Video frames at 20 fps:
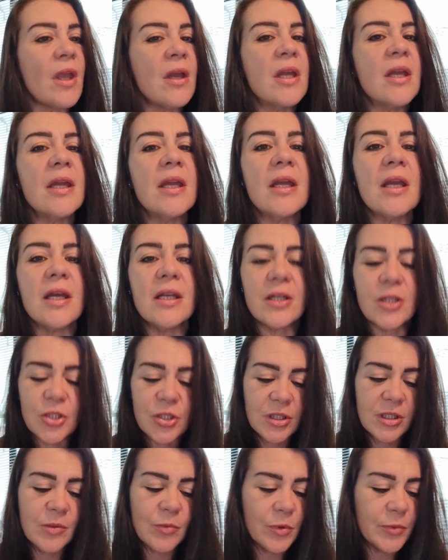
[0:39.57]

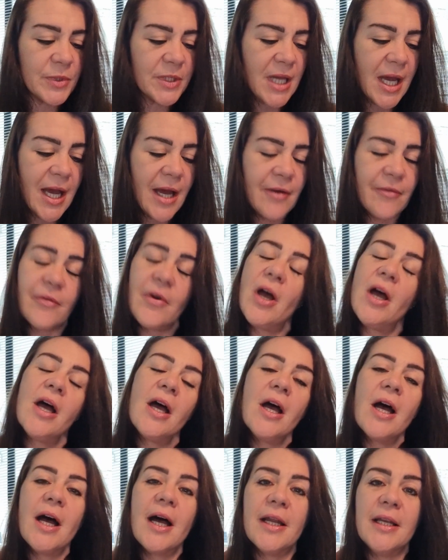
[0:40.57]
Initially we would have
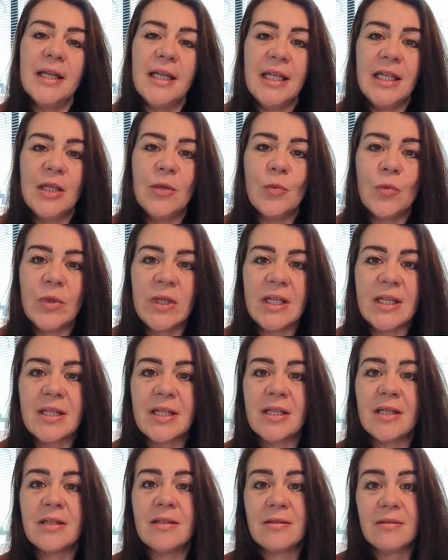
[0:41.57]
an
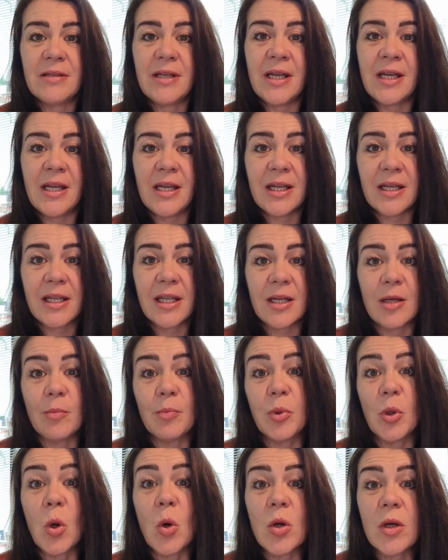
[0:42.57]
8-week kind
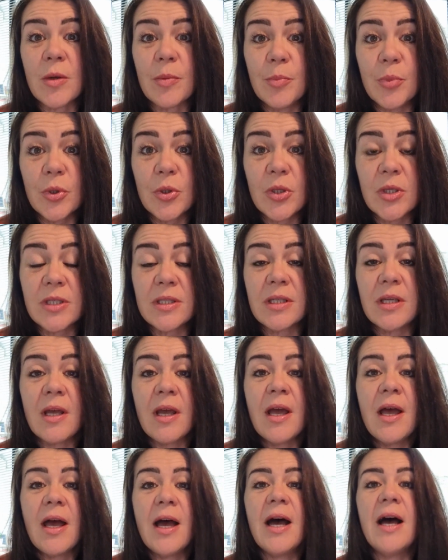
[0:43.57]
of block booked,
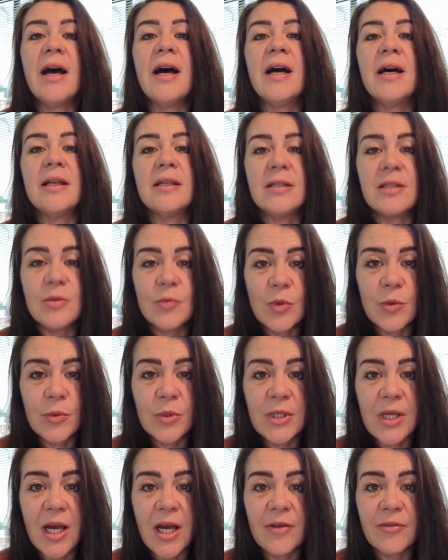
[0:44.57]
and we
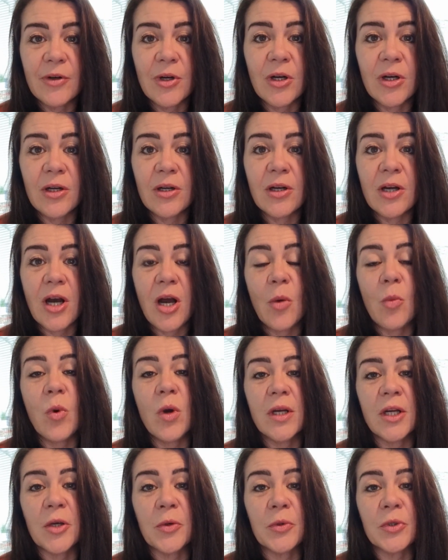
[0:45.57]
would have a
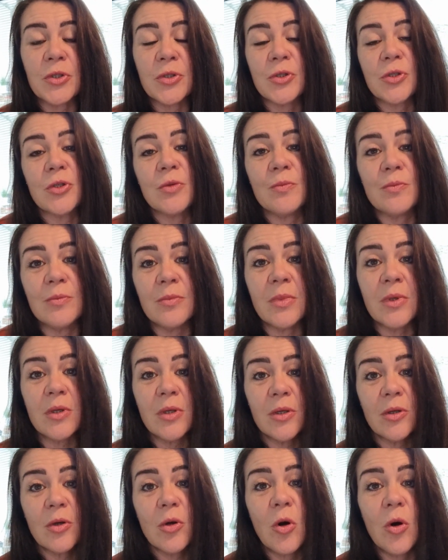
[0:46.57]
1 hour Zoom
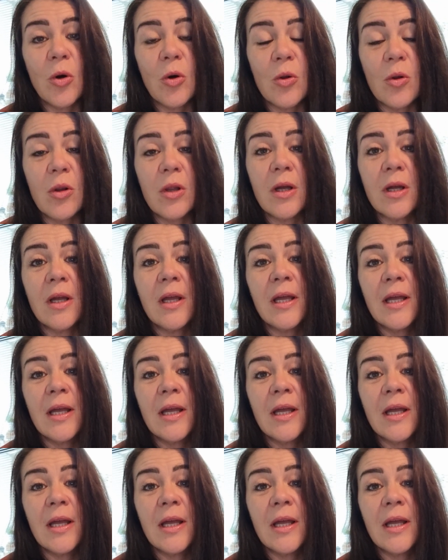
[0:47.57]
call